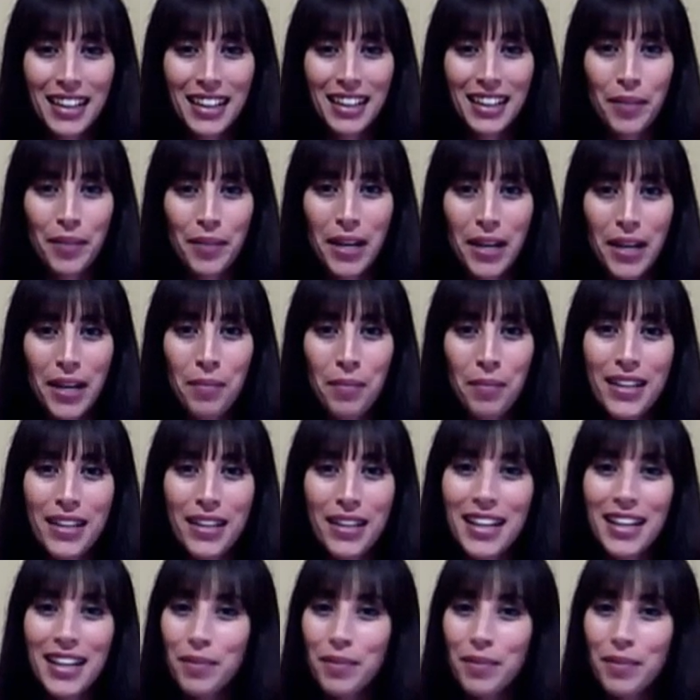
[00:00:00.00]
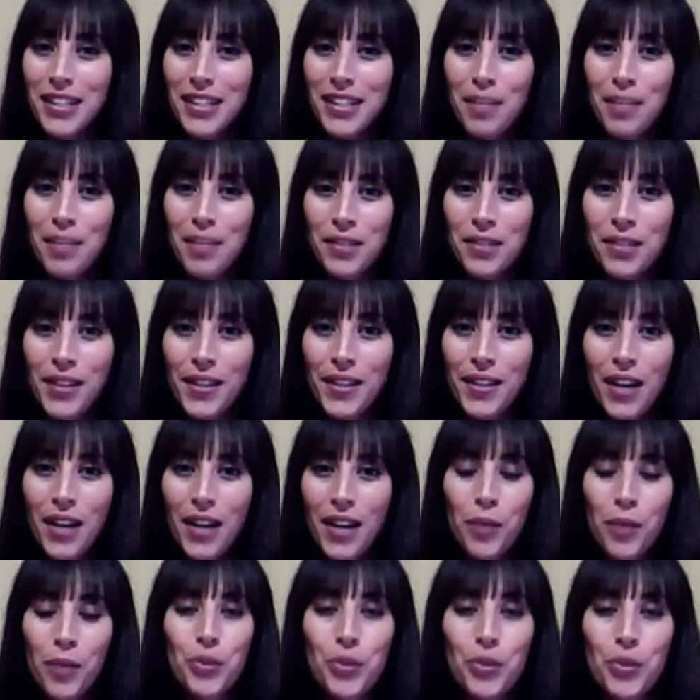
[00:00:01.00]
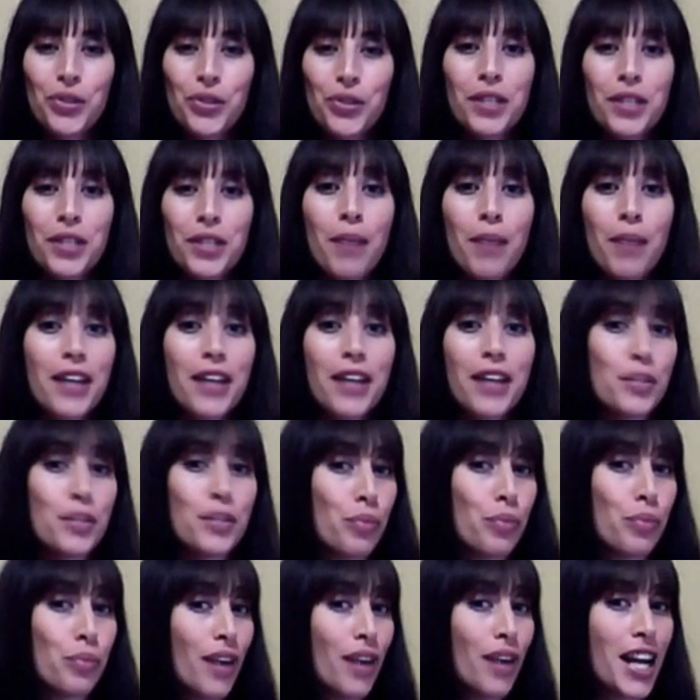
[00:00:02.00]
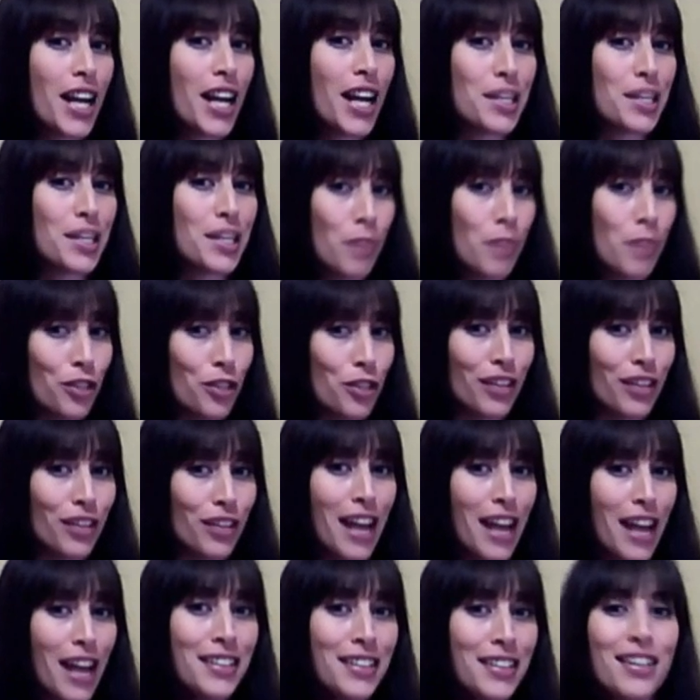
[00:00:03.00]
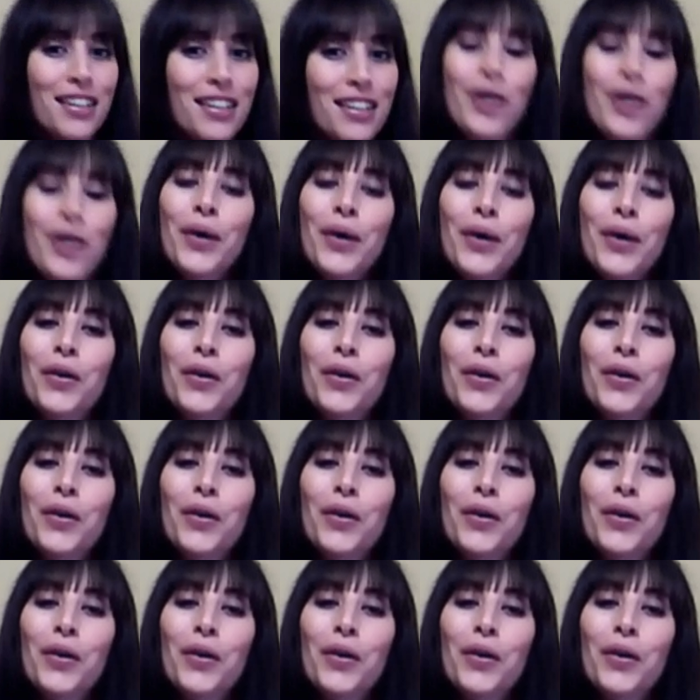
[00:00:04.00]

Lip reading: Coming up in next month's episode, I will be joined by a surprise special guest